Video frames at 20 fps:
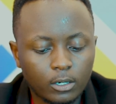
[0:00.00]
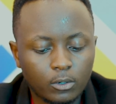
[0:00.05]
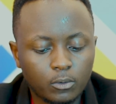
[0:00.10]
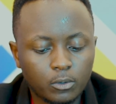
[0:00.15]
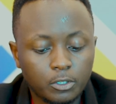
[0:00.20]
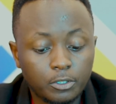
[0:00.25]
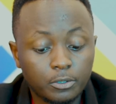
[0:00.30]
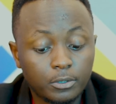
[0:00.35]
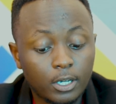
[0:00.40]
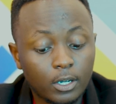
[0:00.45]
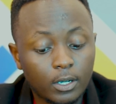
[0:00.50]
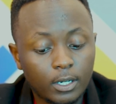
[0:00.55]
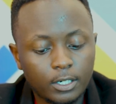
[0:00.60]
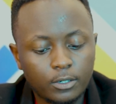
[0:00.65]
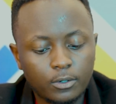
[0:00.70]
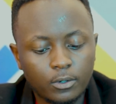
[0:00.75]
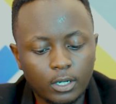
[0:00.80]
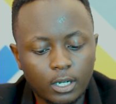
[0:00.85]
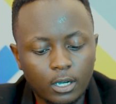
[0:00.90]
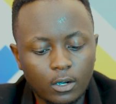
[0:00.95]
Could you
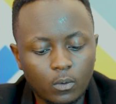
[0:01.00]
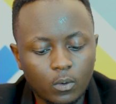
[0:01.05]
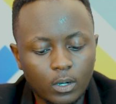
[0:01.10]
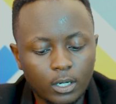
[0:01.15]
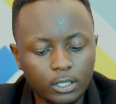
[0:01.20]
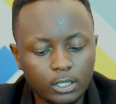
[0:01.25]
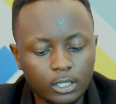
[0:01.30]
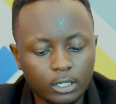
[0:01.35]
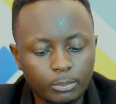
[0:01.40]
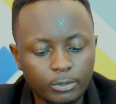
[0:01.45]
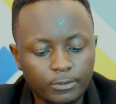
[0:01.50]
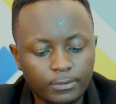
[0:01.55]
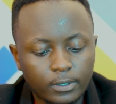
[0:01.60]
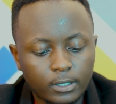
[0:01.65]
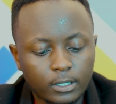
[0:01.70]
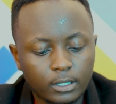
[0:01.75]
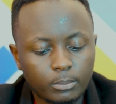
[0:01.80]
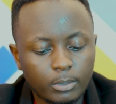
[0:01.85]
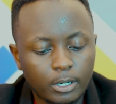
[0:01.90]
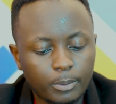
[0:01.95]
guide on how one can be
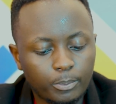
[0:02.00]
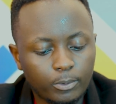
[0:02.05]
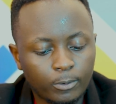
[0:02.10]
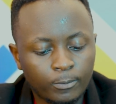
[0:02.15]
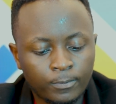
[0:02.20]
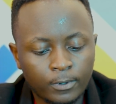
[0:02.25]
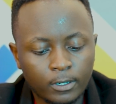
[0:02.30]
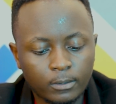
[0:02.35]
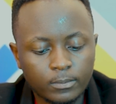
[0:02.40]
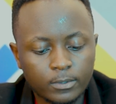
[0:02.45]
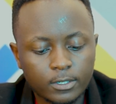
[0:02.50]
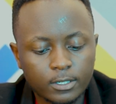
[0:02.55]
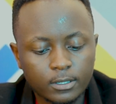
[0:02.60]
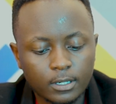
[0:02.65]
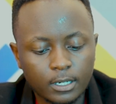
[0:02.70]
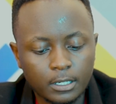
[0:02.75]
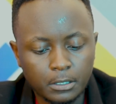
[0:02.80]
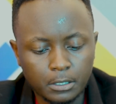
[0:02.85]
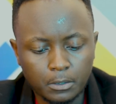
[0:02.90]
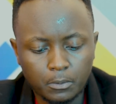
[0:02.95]
funded by prop firms?
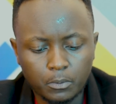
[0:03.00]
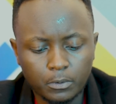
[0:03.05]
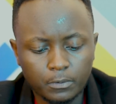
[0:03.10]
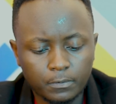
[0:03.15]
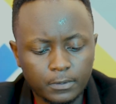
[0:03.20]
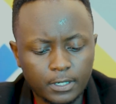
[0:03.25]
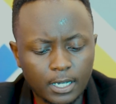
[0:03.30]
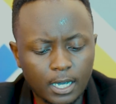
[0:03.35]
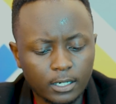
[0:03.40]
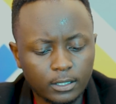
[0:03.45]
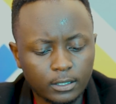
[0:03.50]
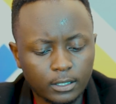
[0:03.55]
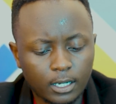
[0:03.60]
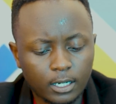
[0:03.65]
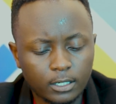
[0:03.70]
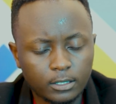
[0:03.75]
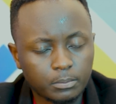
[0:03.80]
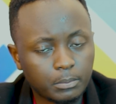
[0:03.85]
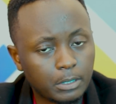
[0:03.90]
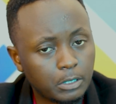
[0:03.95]
I think we've done
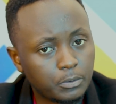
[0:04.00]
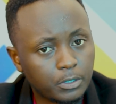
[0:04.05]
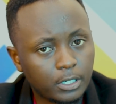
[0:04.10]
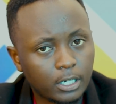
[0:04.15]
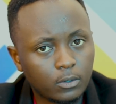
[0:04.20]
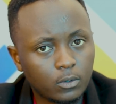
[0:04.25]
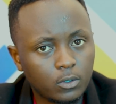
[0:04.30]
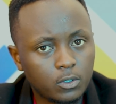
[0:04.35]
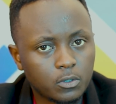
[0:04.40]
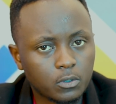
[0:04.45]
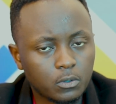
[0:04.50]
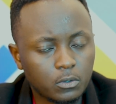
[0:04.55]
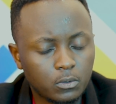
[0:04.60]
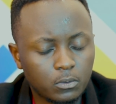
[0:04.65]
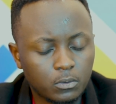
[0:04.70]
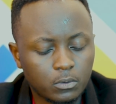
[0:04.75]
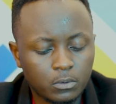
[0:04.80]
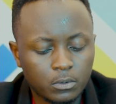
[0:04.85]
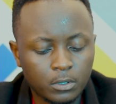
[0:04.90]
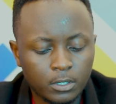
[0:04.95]
that, but we can also
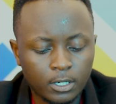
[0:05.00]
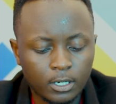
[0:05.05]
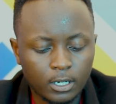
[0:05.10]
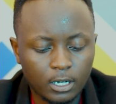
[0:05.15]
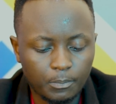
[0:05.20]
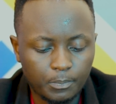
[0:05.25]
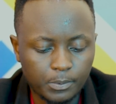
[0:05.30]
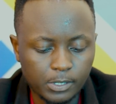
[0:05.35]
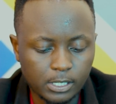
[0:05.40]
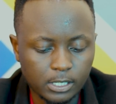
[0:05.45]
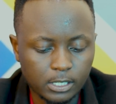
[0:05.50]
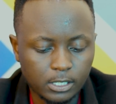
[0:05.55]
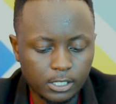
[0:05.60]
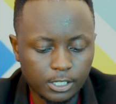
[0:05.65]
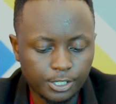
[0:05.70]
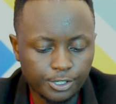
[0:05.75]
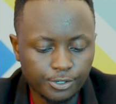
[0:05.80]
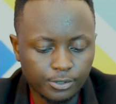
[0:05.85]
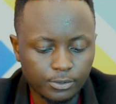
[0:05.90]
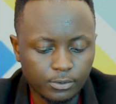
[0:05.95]
do a
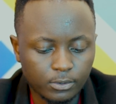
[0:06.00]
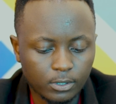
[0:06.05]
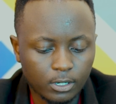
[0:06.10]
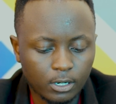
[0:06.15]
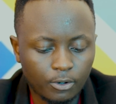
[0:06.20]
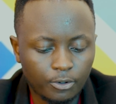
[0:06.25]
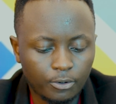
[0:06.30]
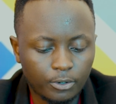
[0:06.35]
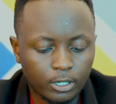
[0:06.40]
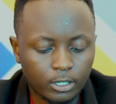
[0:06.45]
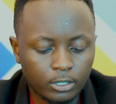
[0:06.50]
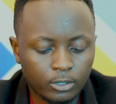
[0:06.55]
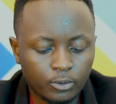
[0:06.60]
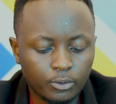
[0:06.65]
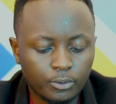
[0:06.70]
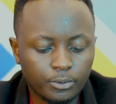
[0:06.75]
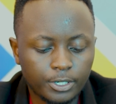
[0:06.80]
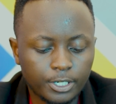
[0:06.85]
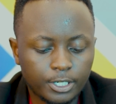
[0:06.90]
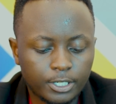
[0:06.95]
presentation on how you can
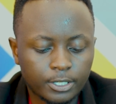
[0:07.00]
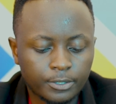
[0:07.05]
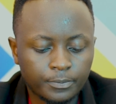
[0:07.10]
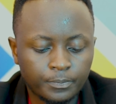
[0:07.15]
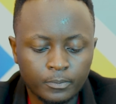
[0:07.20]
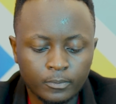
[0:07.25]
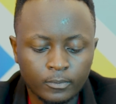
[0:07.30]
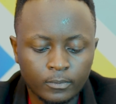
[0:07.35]
do it.